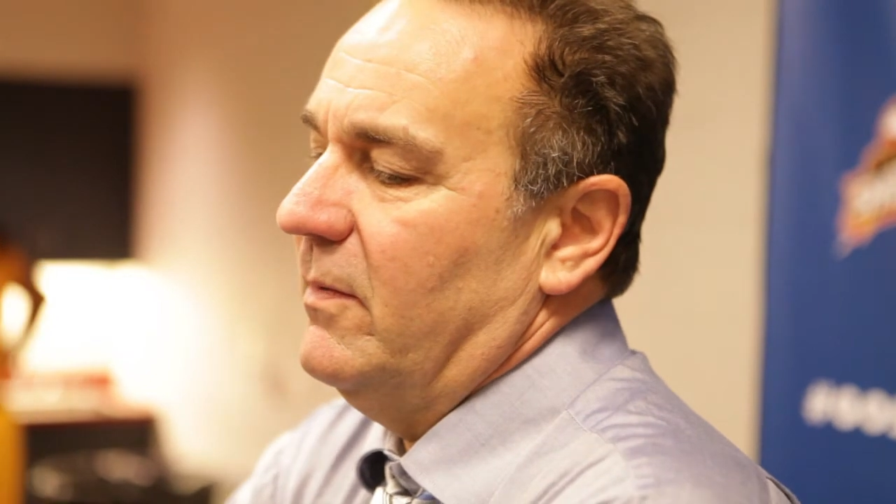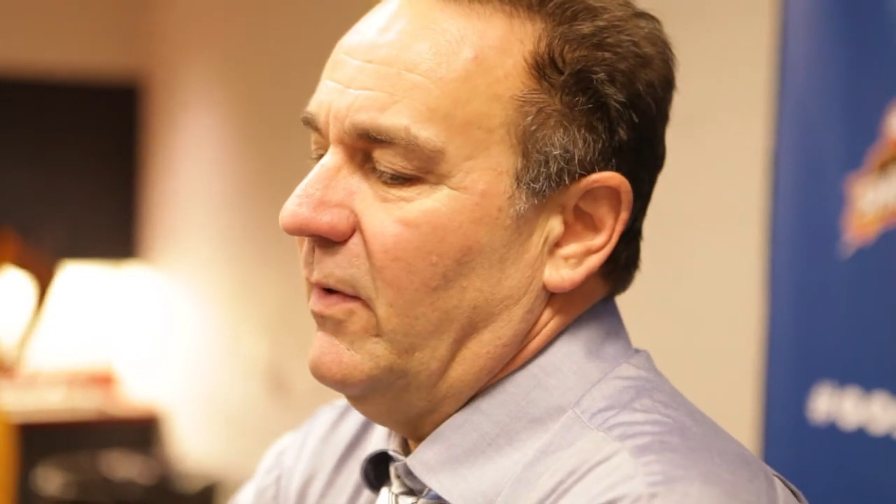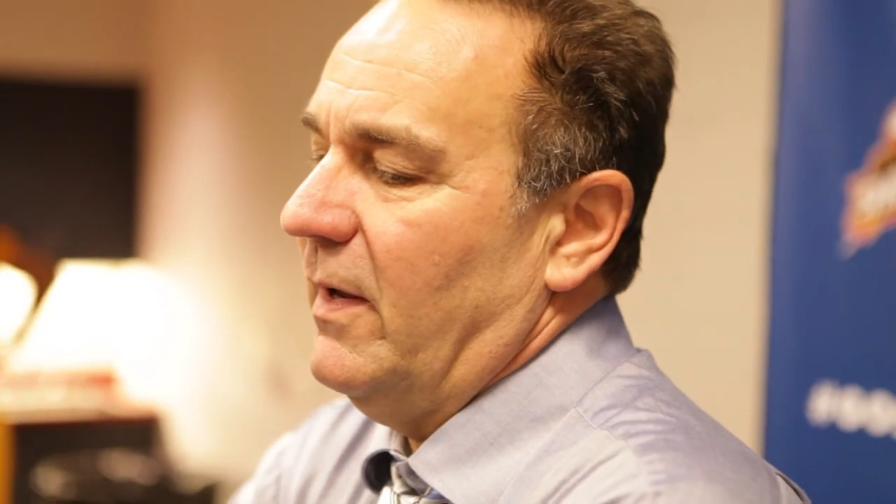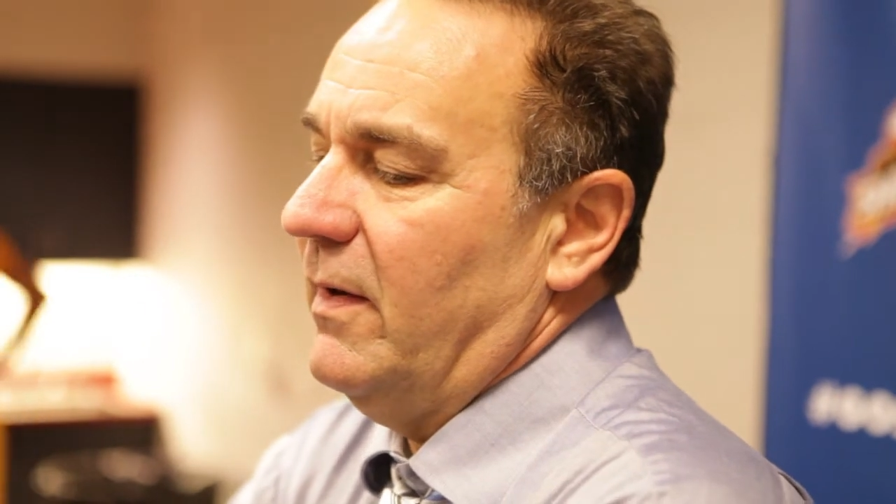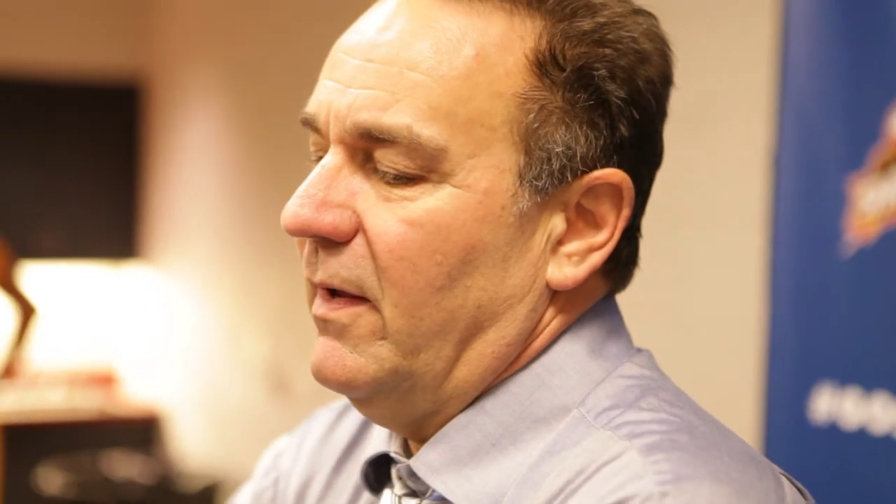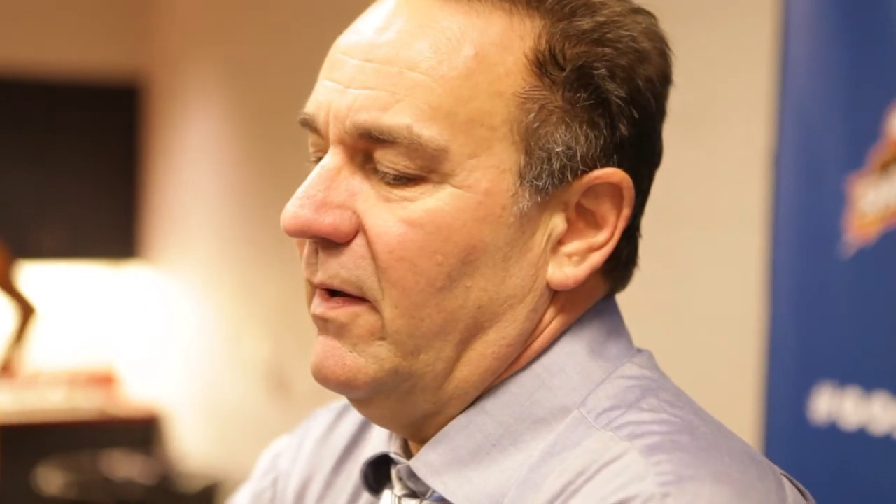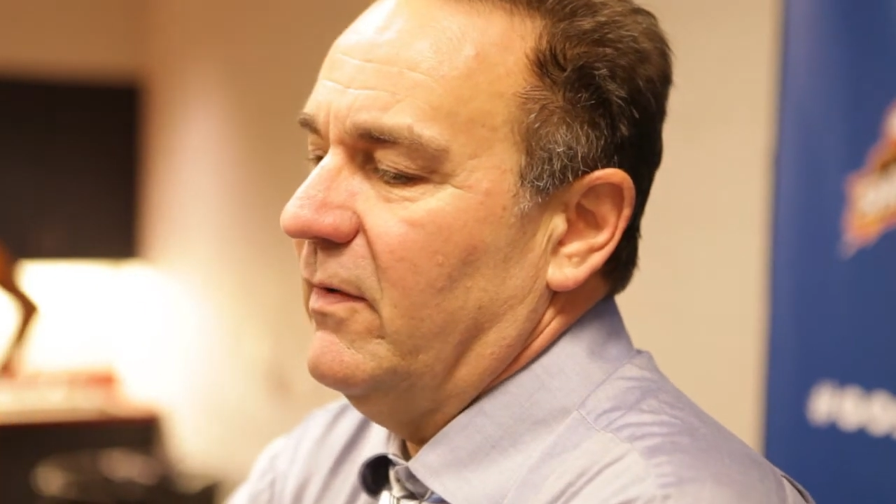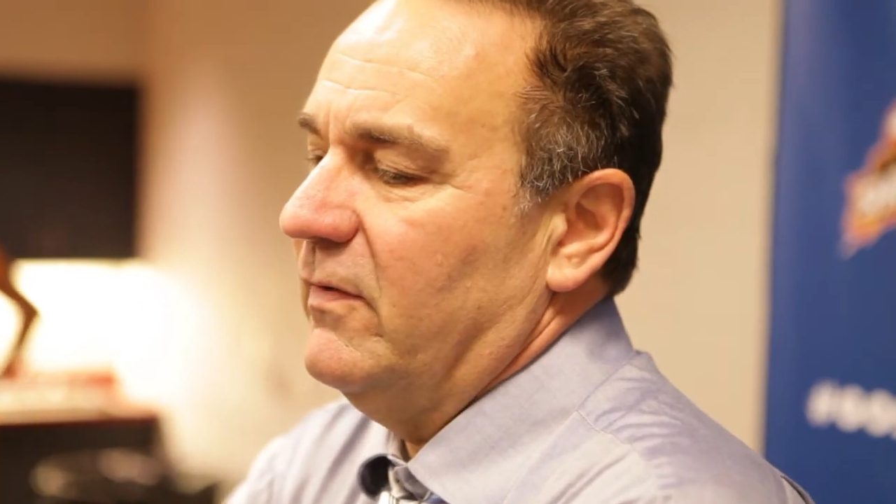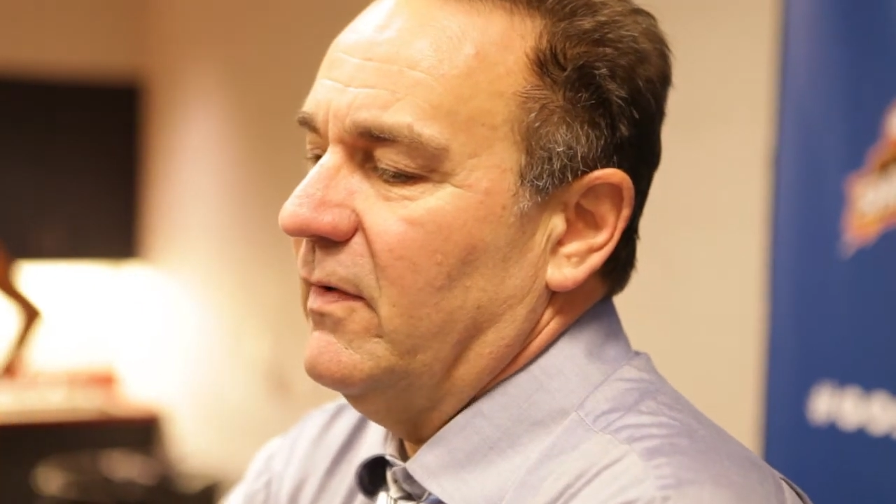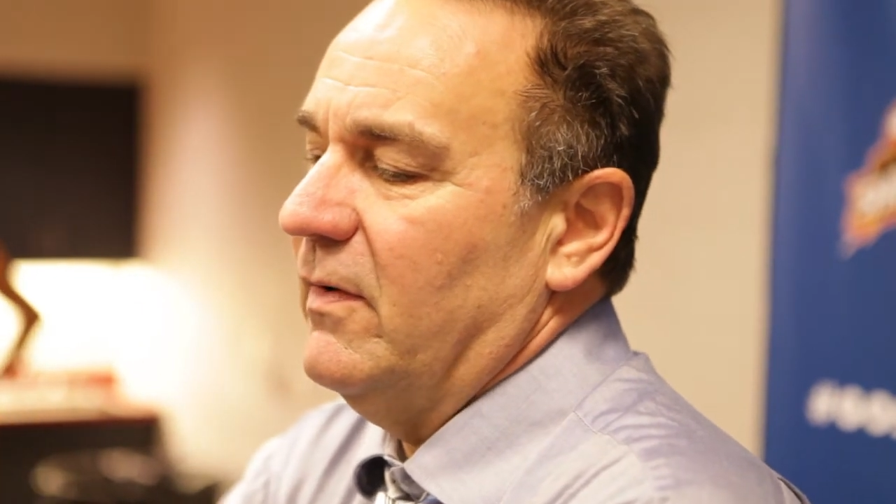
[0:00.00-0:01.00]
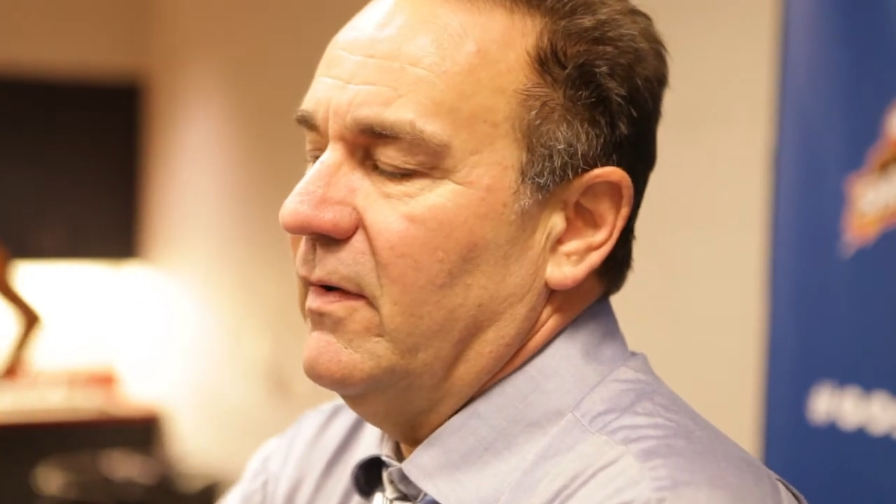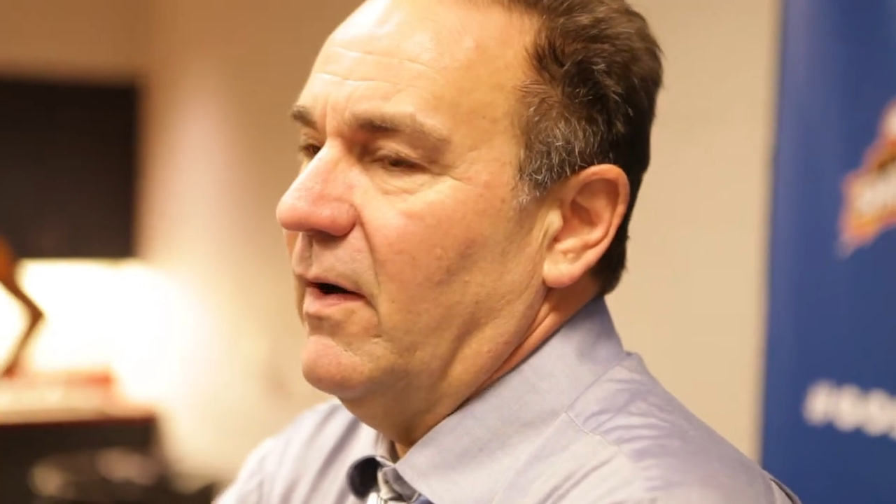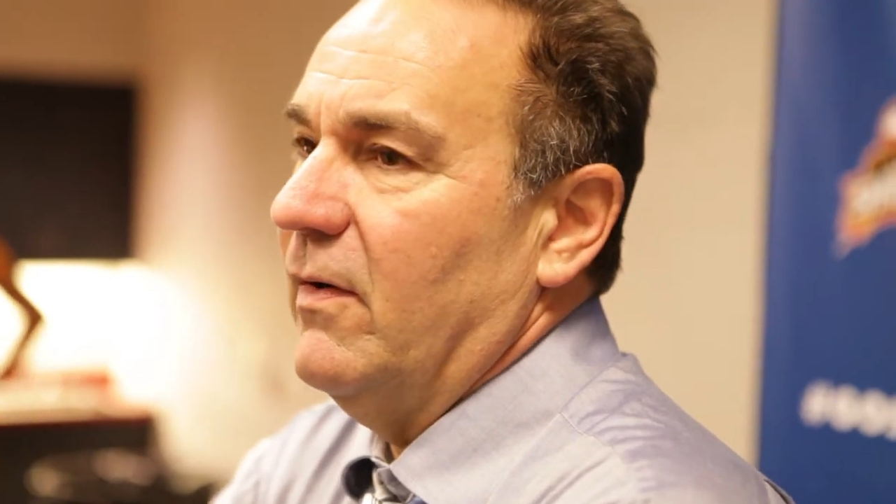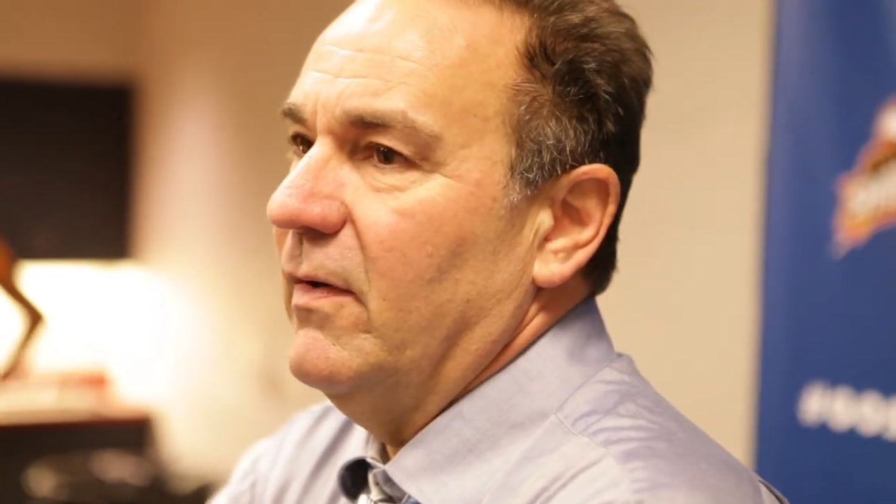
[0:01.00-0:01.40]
right now is our